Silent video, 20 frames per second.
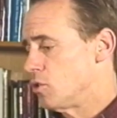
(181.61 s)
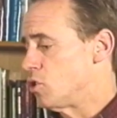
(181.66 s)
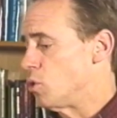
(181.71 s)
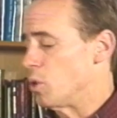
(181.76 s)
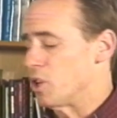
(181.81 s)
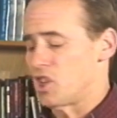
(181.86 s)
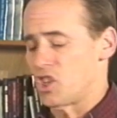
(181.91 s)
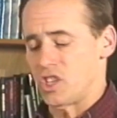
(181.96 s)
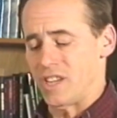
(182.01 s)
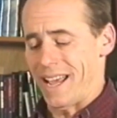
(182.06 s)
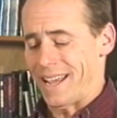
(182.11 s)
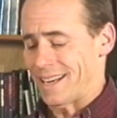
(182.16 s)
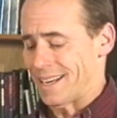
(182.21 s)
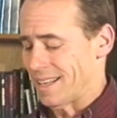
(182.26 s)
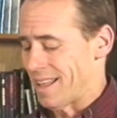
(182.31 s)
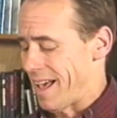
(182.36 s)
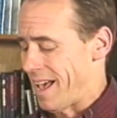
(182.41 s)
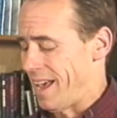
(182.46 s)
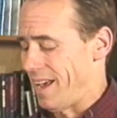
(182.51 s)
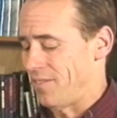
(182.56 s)
to
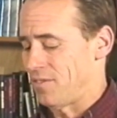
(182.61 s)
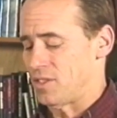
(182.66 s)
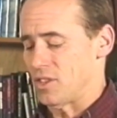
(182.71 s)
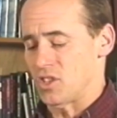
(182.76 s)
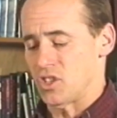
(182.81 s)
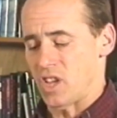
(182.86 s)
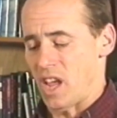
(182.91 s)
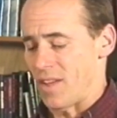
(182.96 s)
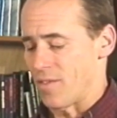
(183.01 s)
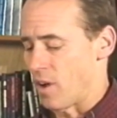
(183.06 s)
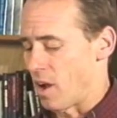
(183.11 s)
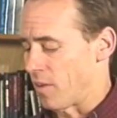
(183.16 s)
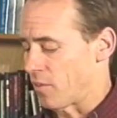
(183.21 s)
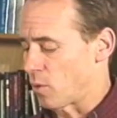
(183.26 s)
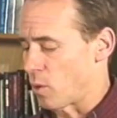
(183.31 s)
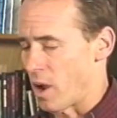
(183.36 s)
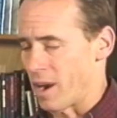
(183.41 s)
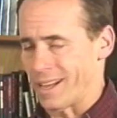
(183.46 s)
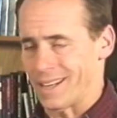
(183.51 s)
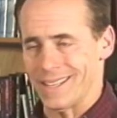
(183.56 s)
extend life, to stave off
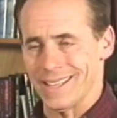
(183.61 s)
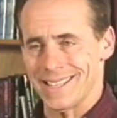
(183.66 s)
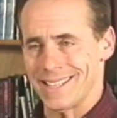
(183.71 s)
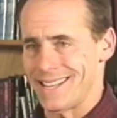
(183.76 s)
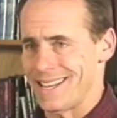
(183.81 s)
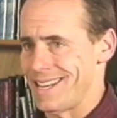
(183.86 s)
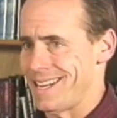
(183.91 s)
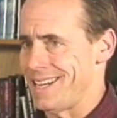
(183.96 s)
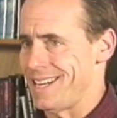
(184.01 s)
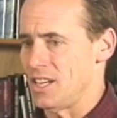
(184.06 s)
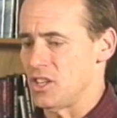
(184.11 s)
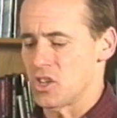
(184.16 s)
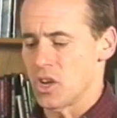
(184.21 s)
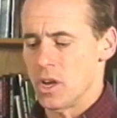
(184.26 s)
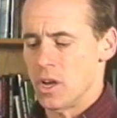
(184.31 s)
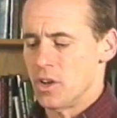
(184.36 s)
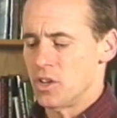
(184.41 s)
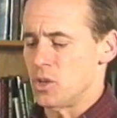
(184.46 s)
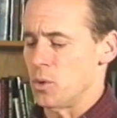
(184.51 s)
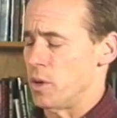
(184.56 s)
chronic
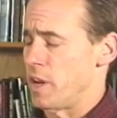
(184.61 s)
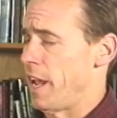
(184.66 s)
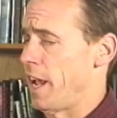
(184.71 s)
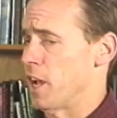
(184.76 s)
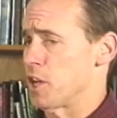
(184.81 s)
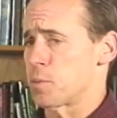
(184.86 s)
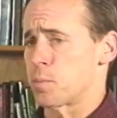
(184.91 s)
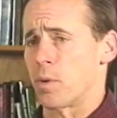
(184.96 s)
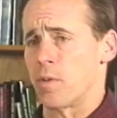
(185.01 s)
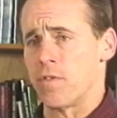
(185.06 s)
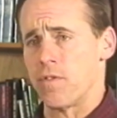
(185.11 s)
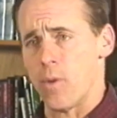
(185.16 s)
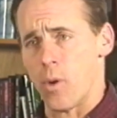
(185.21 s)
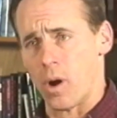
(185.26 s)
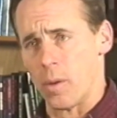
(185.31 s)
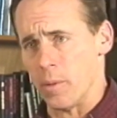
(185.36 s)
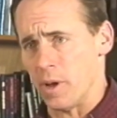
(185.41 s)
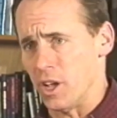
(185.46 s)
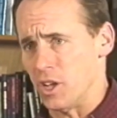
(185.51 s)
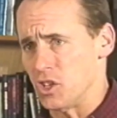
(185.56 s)
disease, to enhance
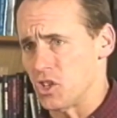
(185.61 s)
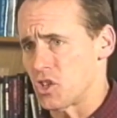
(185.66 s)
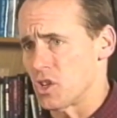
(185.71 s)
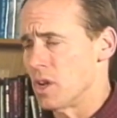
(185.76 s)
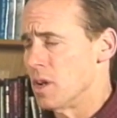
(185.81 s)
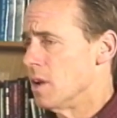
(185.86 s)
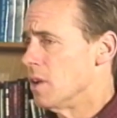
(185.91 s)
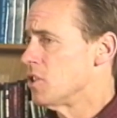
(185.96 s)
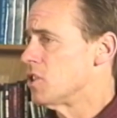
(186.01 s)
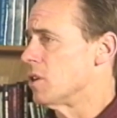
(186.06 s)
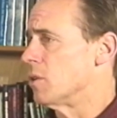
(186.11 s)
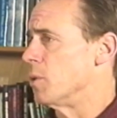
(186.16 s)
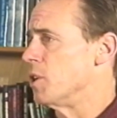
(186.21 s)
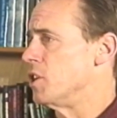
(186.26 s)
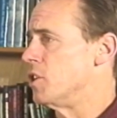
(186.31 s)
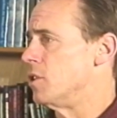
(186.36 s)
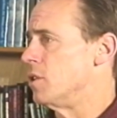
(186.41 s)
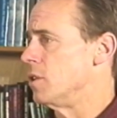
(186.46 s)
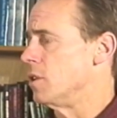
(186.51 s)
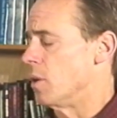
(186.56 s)
performance,
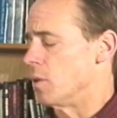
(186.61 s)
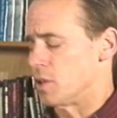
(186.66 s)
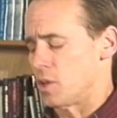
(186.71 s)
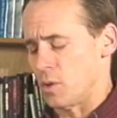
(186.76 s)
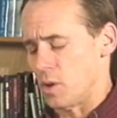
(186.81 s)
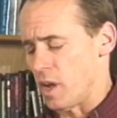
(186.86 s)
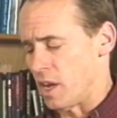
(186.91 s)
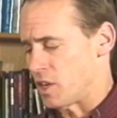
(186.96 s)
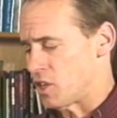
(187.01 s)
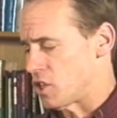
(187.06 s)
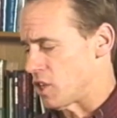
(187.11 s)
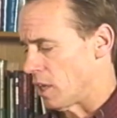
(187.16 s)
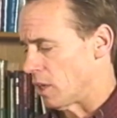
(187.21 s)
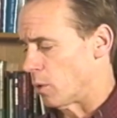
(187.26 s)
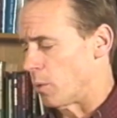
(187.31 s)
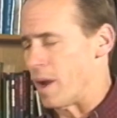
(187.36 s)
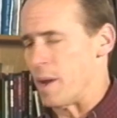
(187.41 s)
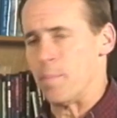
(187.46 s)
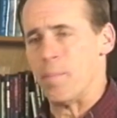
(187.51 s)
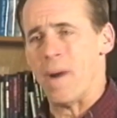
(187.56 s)
to
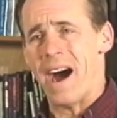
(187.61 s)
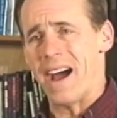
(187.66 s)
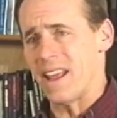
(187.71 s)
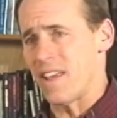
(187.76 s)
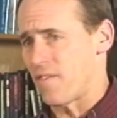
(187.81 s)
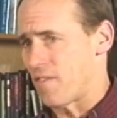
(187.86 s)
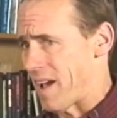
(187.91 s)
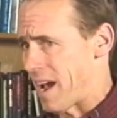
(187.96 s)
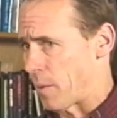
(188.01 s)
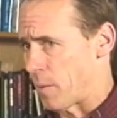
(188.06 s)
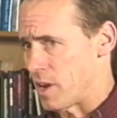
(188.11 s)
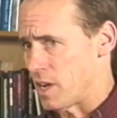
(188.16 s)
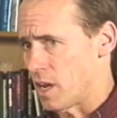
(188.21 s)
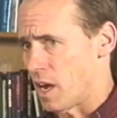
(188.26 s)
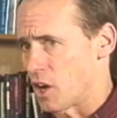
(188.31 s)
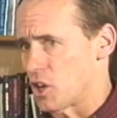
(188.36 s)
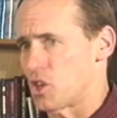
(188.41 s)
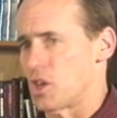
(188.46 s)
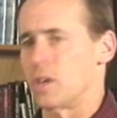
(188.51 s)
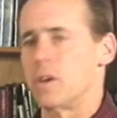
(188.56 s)
accelerate body fat
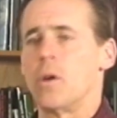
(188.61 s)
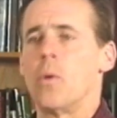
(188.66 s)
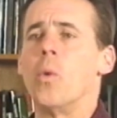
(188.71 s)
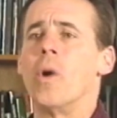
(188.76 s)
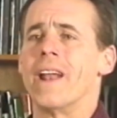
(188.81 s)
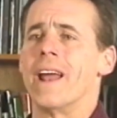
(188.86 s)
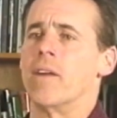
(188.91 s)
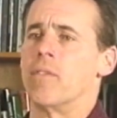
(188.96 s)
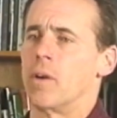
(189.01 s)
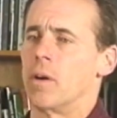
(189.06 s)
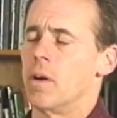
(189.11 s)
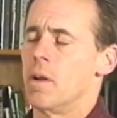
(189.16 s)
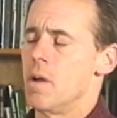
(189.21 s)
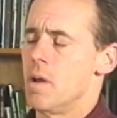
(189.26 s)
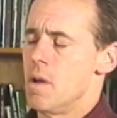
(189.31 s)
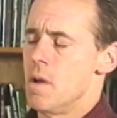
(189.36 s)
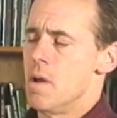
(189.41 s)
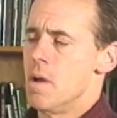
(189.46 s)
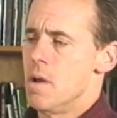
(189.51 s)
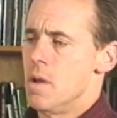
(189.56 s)
reduction, whatever.
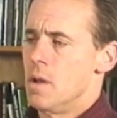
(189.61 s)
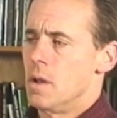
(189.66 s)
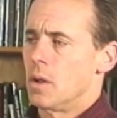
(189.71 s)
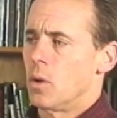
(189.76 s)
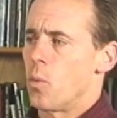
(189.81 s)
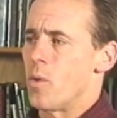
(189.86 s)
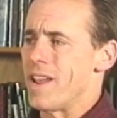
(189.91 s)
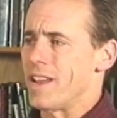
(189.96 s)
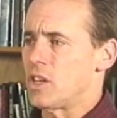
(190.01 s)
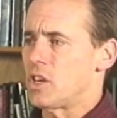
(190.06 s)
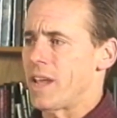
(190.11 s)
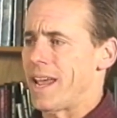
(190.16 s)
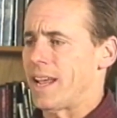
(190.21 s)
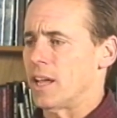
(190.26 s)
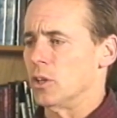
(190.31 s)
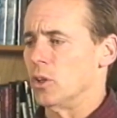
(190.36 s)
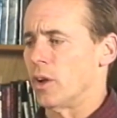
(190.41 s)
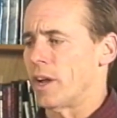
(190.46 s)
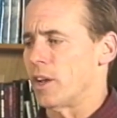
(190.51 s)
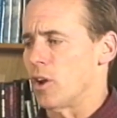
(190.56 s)
We take
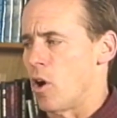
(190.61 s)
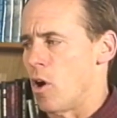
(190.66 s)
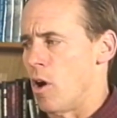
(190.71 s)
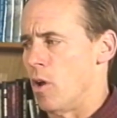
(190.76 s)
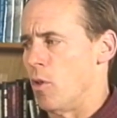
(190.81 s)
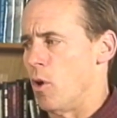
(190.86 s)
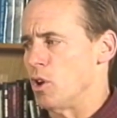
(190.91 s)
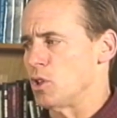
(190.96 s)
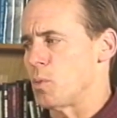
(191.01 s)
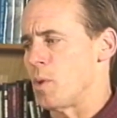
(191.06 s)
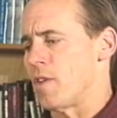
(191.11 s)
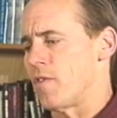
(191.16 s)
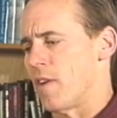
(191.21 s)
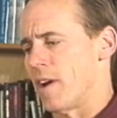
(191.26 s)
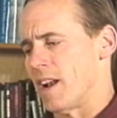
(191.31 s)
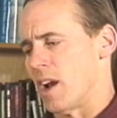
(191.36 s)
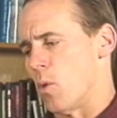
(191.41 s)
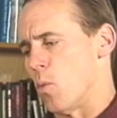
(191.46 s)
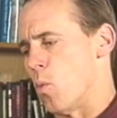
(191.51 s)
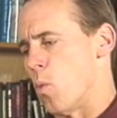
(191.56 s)
a look at all those. We
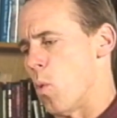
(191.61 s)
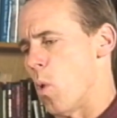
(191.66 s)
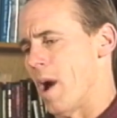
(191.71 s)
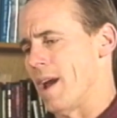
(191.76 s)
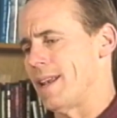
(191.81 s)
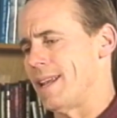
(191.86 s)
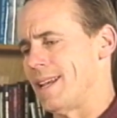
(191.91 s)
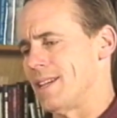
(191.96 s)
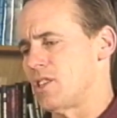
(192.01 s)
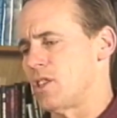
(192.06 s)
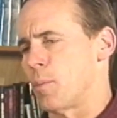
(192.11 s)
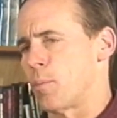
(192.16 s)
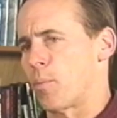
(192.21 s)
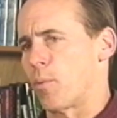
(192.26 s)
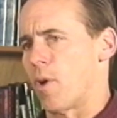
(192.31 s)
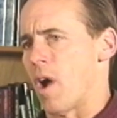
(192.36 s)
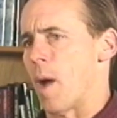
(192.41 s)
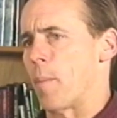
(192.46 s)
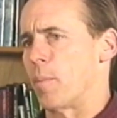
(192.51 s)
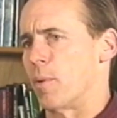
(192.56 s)
find out what is the
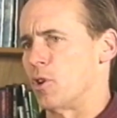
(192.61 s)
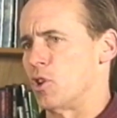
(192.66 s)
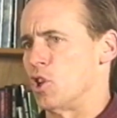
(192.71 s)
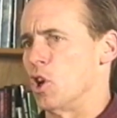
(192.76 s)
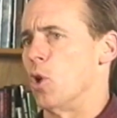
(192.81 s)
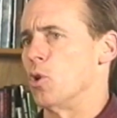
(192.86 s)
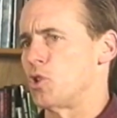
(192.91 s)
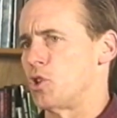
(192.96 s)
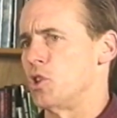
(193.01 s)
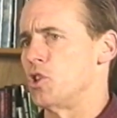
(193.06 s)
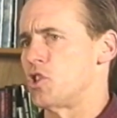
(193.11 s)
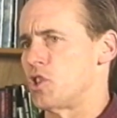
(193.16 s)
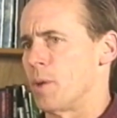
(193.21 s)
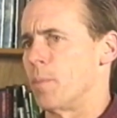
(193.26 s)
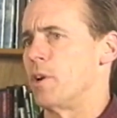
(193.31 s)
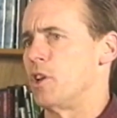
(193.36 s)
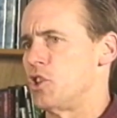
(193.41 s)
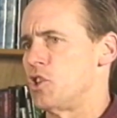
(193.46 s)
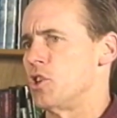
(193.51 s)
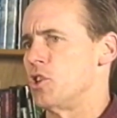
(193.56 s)
proper dosage
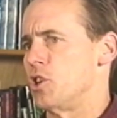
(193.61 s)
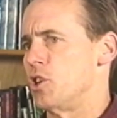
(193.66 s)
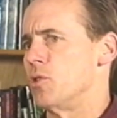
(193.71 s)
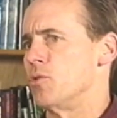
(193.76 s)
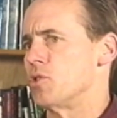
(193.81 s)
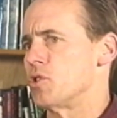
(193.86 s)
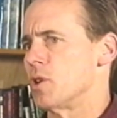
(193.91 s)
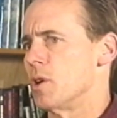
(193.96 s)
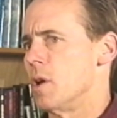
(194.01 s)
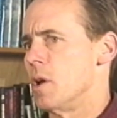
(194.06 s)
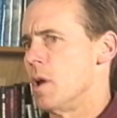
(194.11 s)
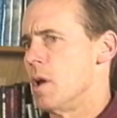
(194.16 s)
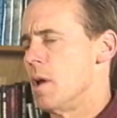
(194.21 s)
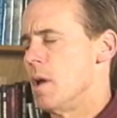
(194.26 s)
somebody should use.